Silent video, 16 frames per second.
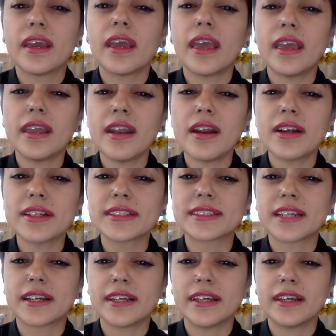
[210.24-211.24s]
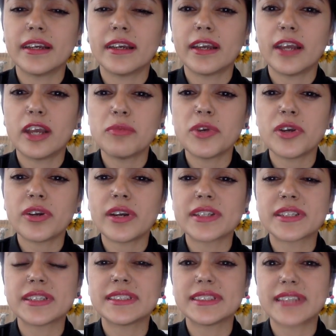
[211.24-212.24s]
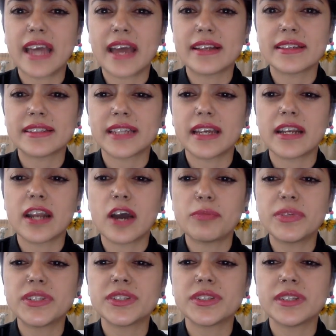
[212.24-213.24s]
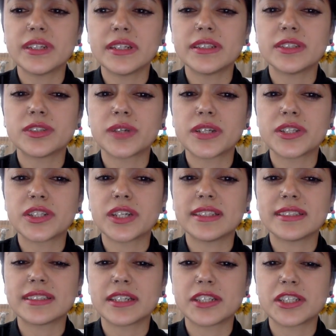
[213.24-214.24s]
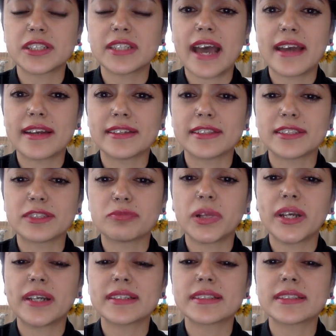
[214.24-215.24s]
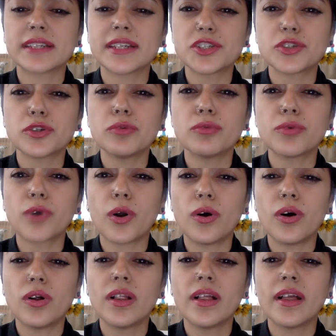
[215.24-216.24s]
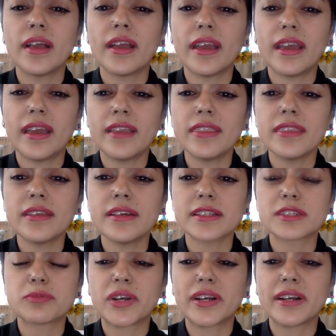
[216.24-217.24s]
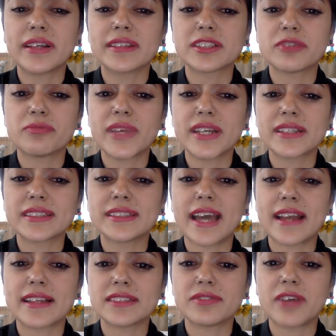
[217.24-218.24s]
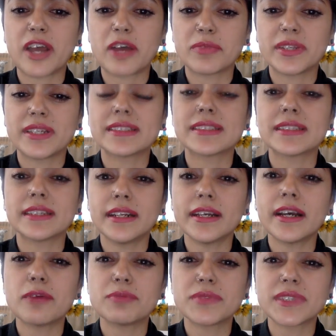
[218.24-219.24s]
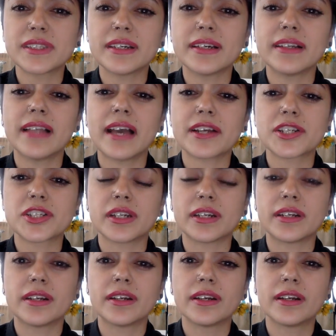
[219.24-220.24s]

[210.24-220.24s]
In our study, immigration status and opportunity to adjust such status played a central role in the experience of mixed status families leading up to the election,